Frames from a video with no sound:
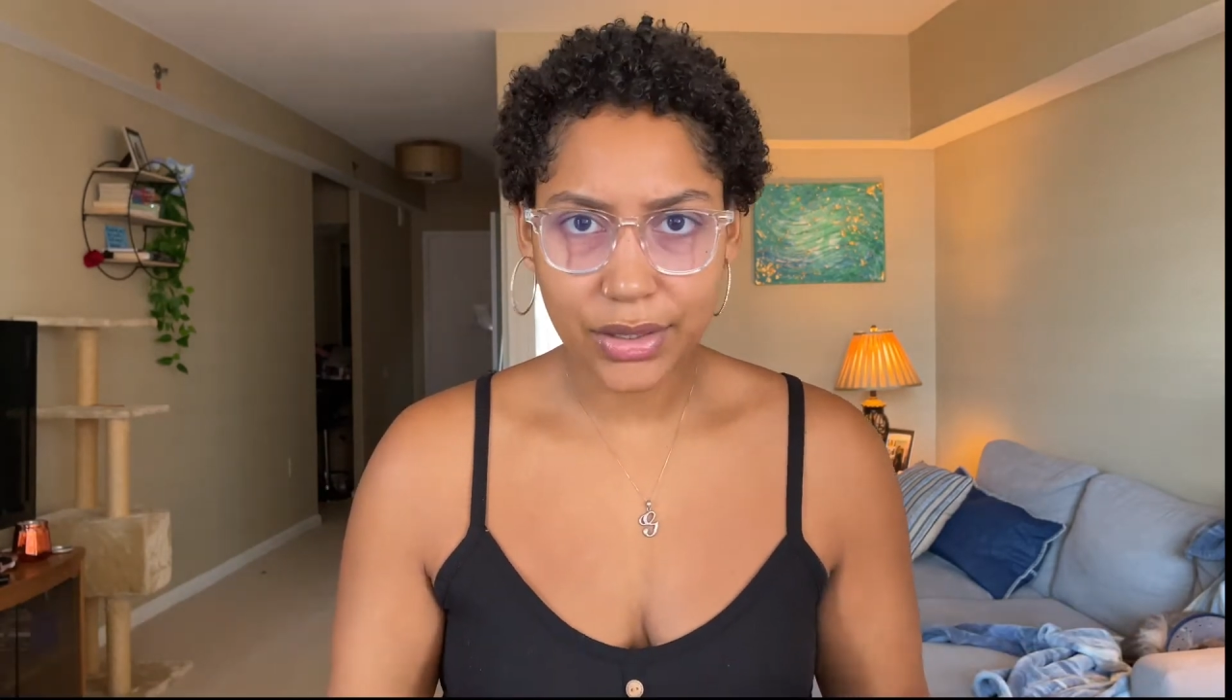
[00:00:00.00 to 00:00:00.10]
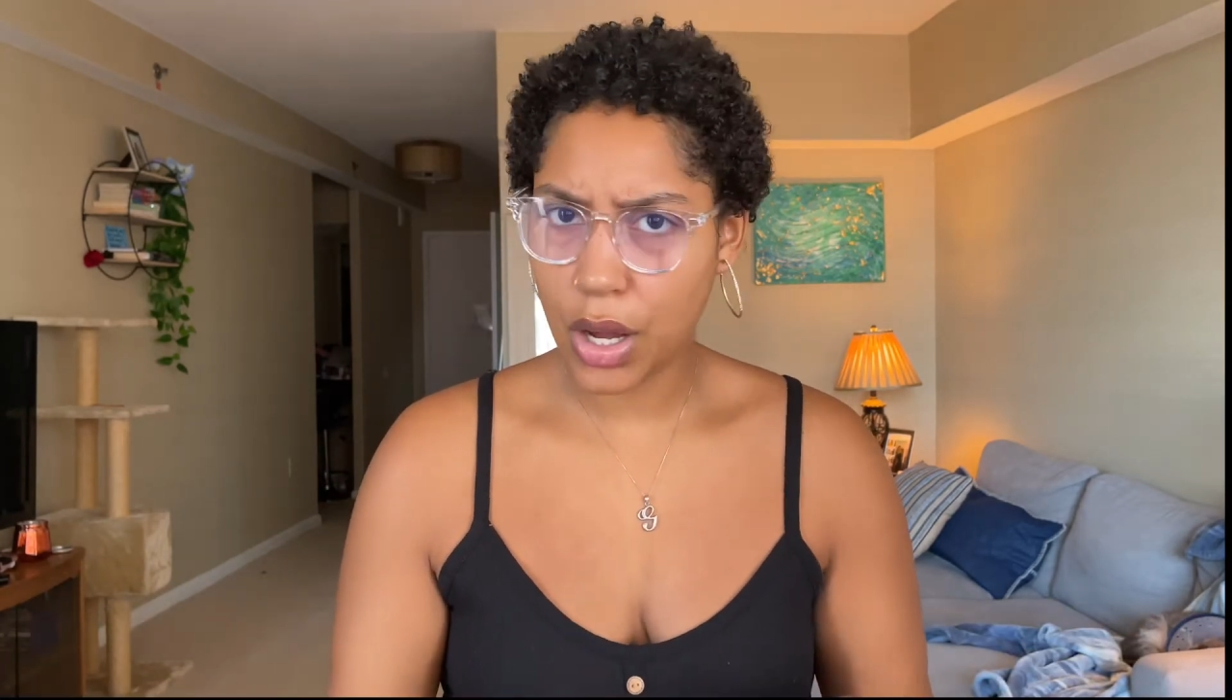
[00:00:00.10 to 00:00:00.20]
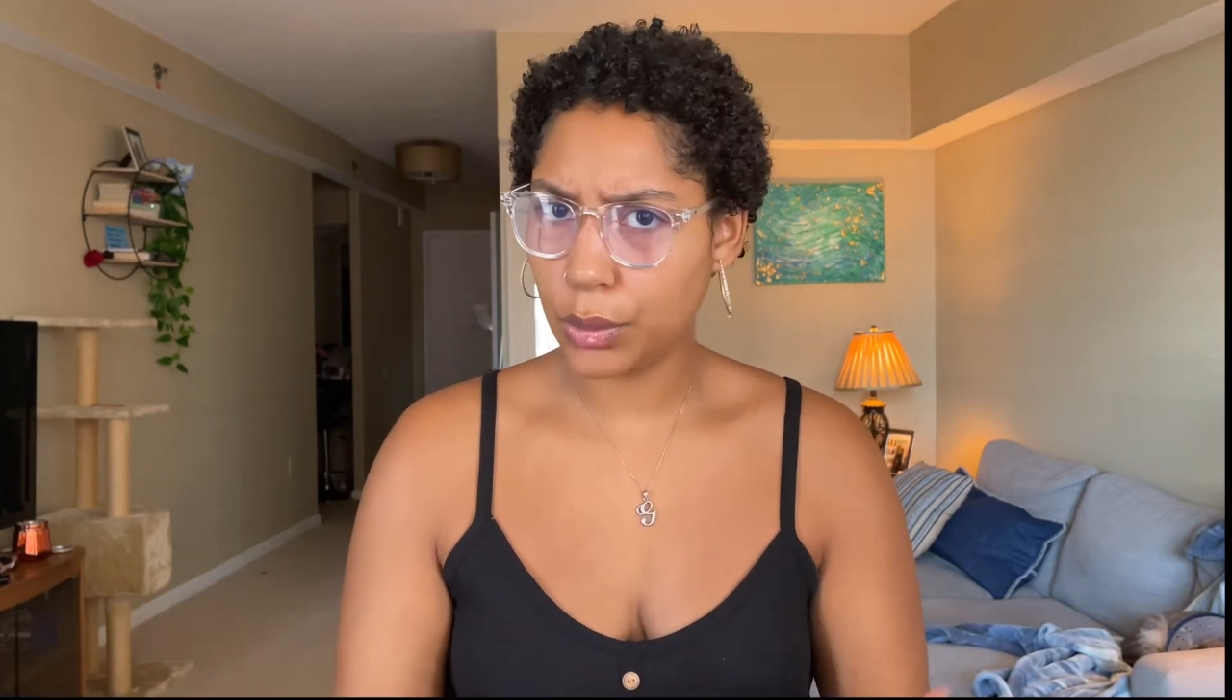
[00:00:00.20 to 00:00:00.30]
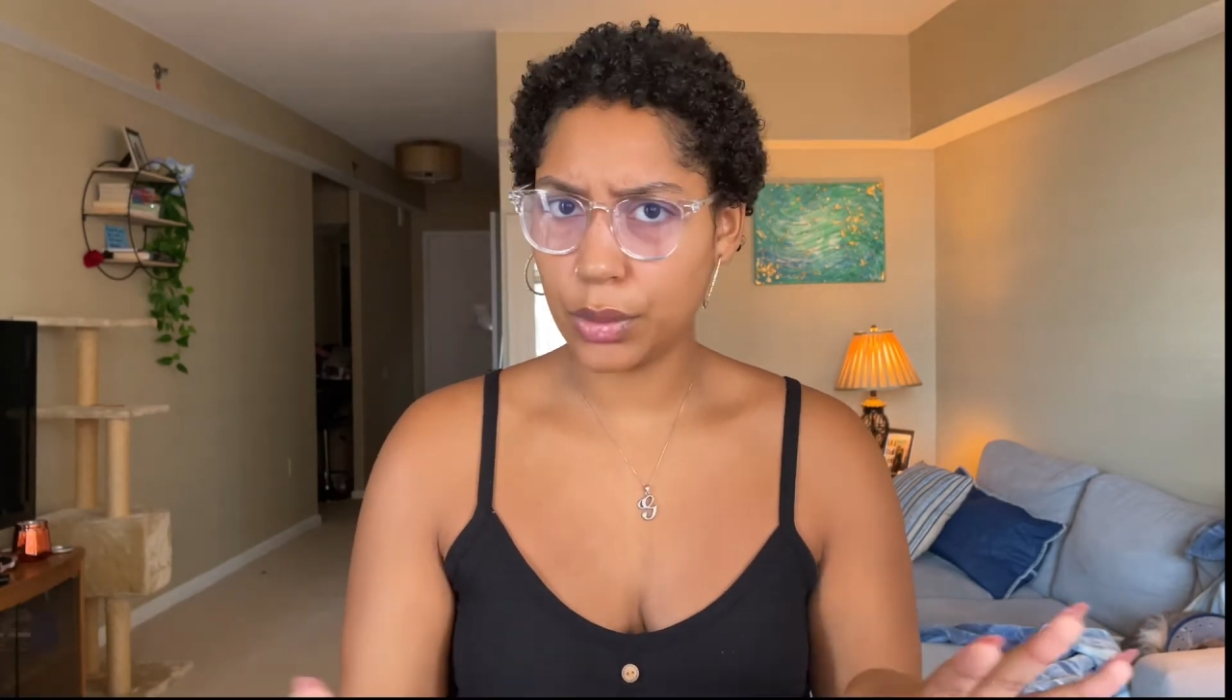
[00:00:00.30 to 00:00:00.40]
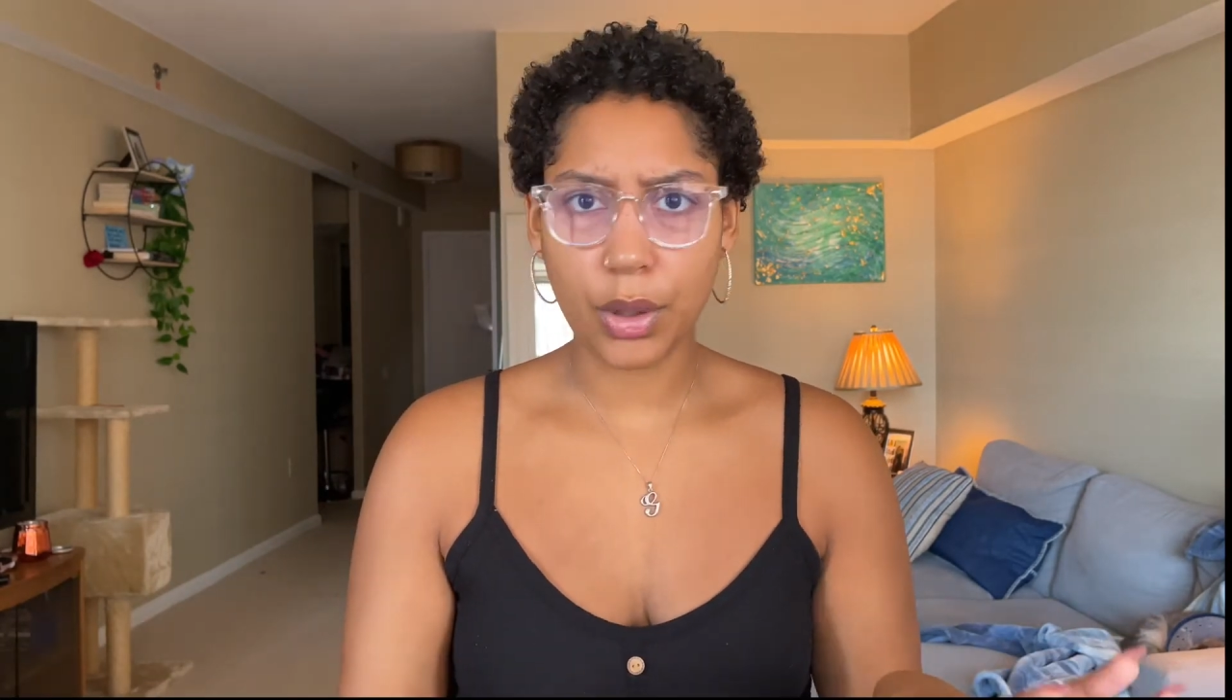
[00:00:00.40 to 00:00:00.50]

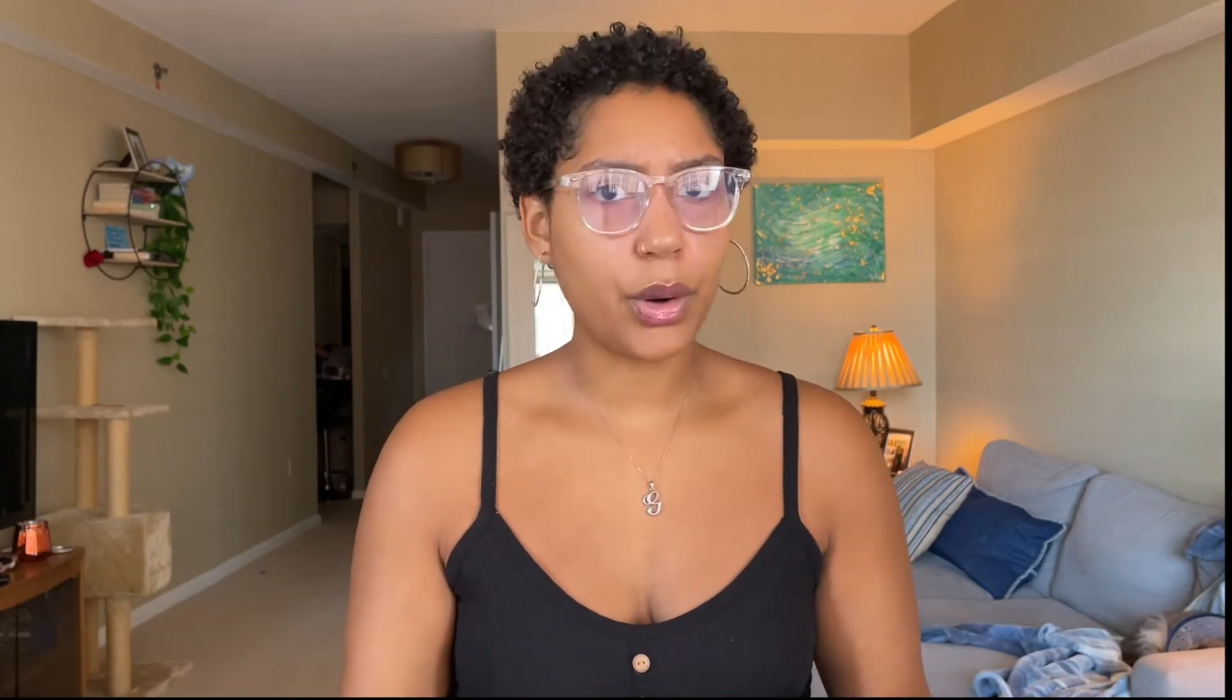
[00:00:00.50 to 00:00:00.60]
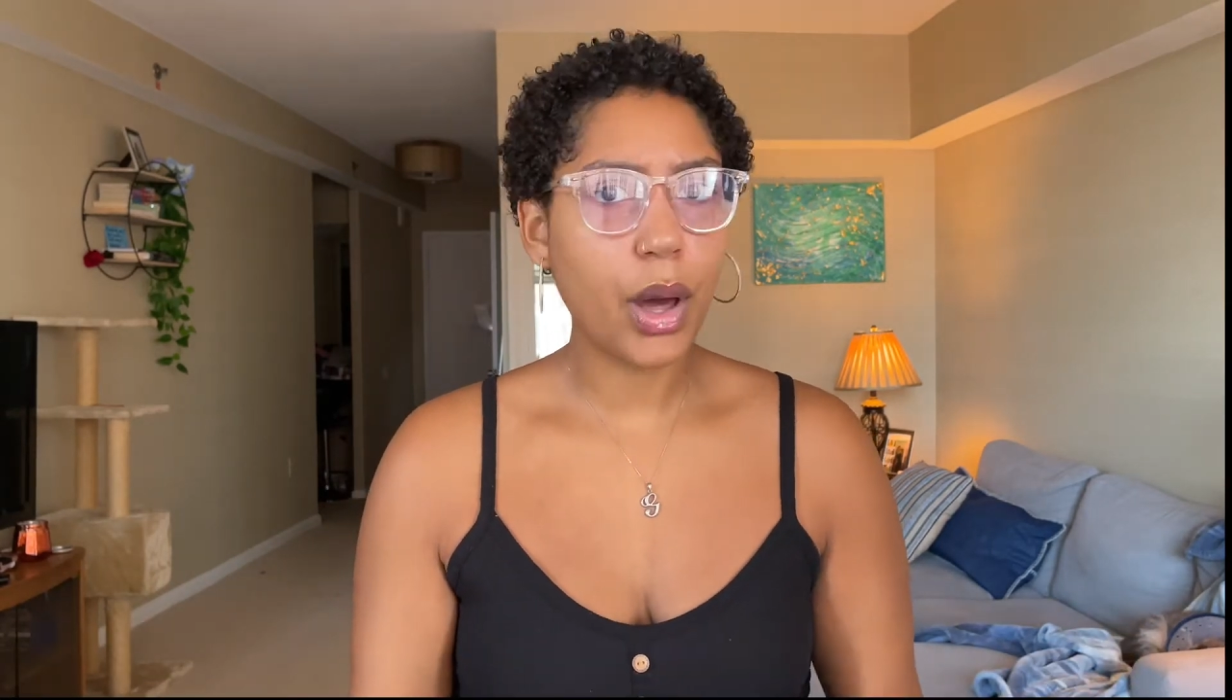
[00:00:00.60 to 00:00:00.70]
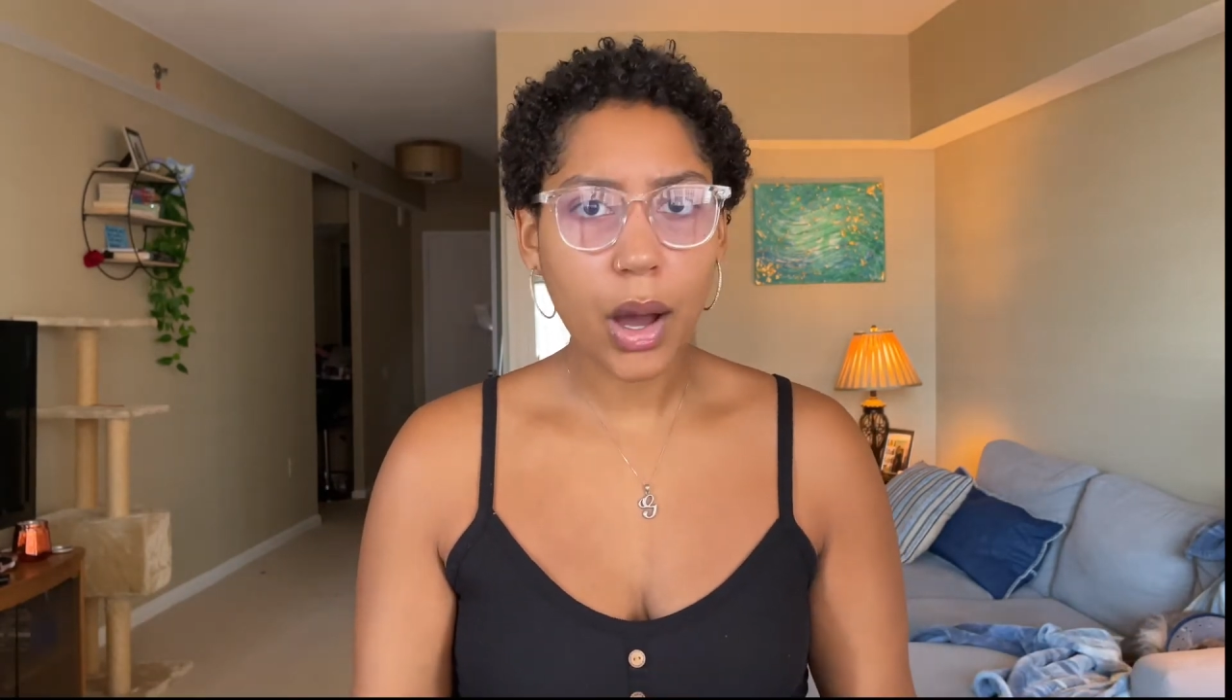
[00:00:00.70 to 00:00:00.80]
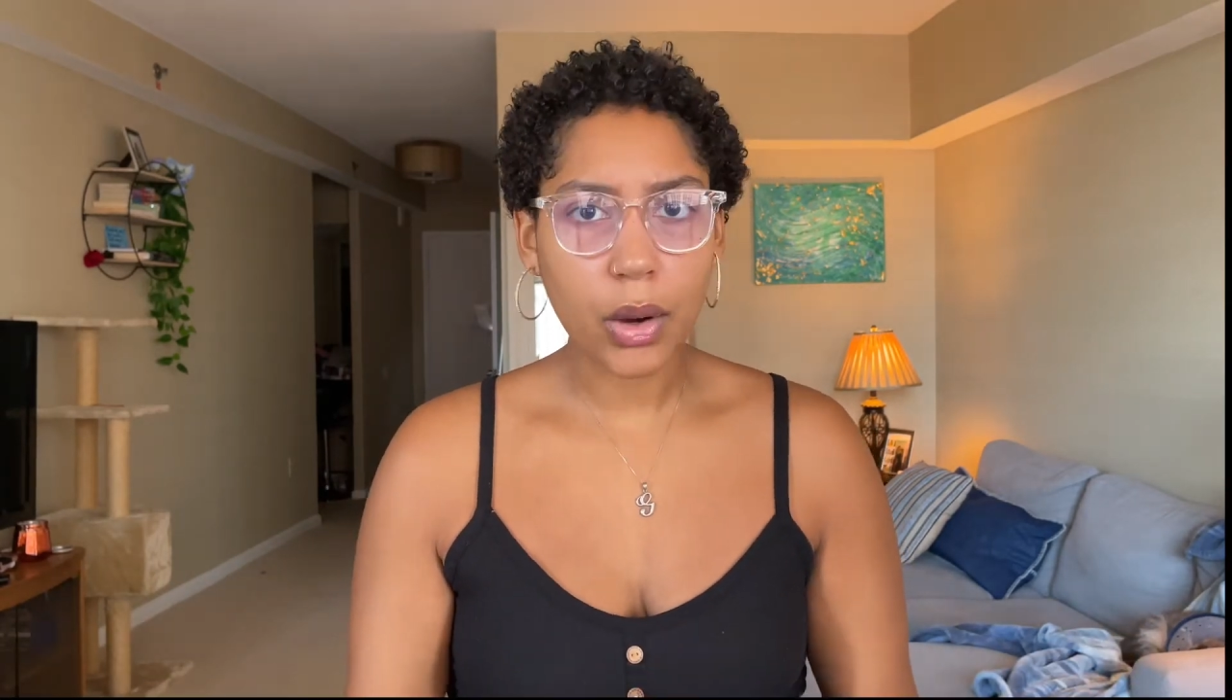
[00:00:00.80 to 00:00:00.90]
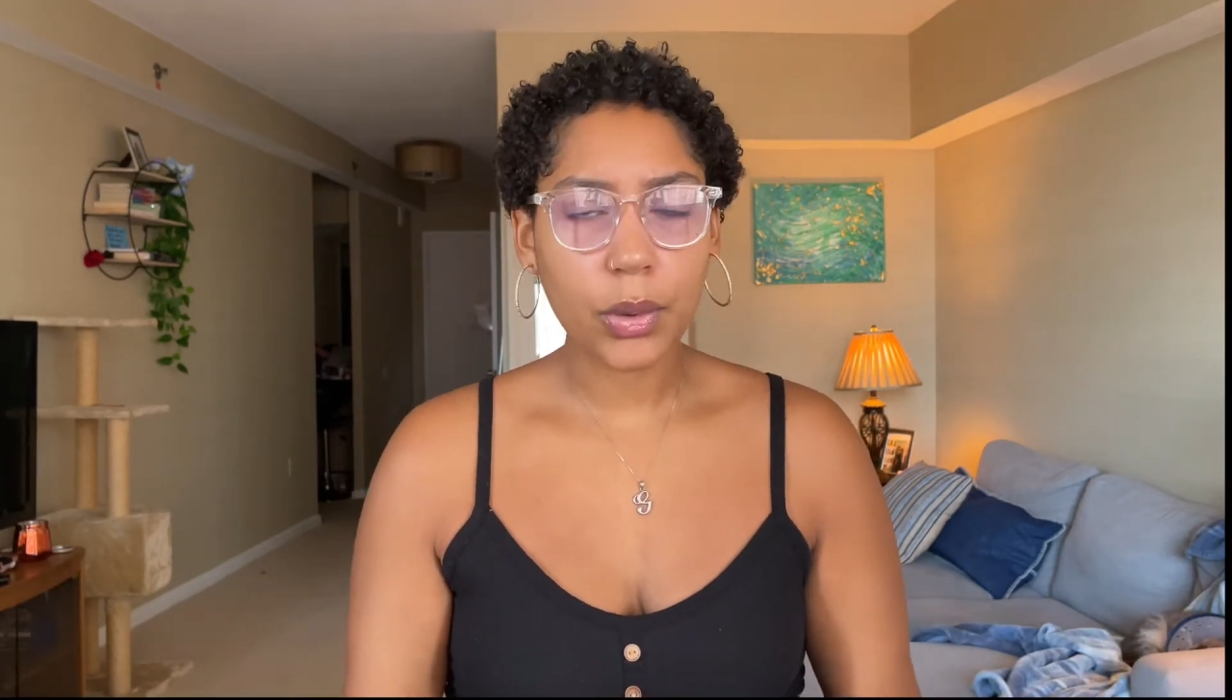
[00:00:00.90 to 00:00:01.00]

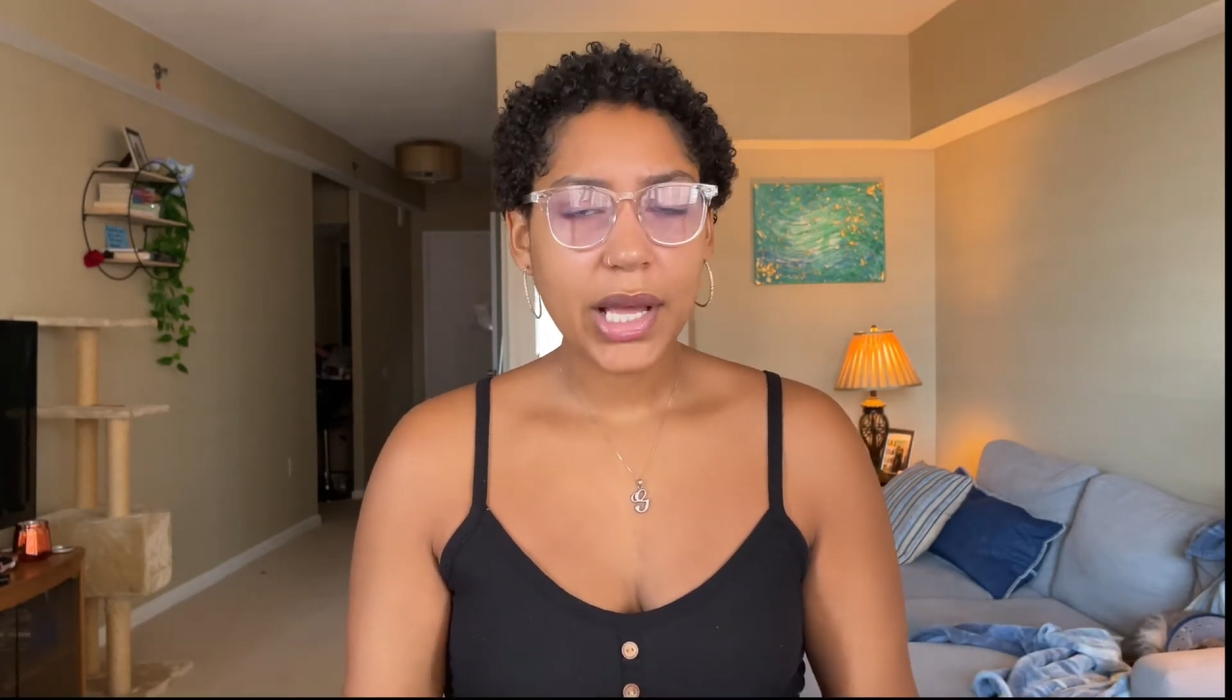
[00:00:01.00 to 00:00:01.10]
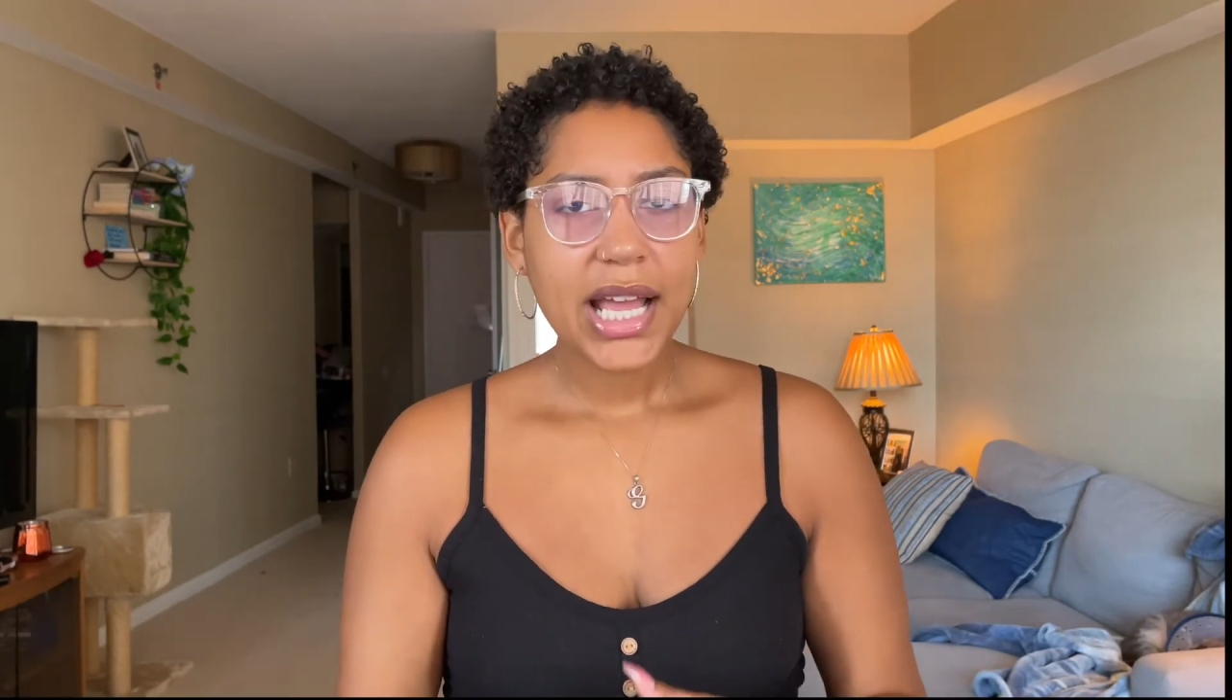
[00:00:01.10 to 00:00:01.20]
No.